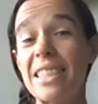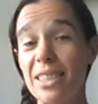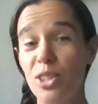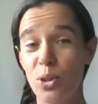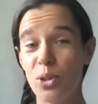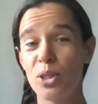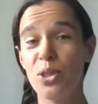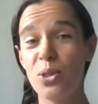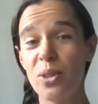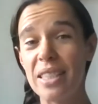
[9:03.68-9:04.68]
also do
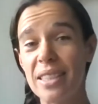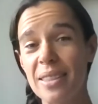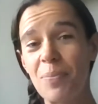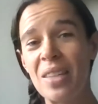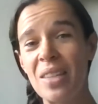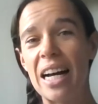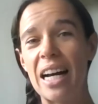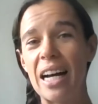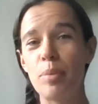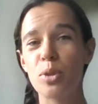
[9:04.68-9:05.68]
this. Um,
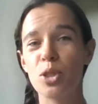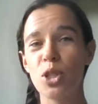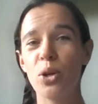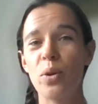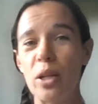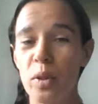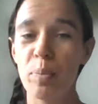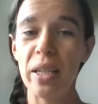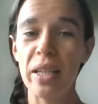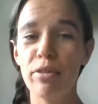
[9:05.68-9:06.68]
so it would
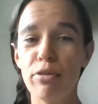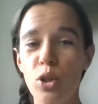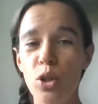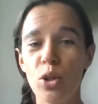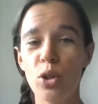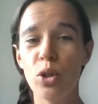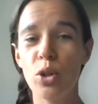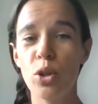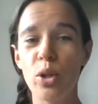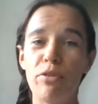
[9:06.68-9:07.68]
be for
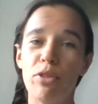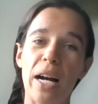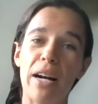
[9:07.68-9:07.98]
have two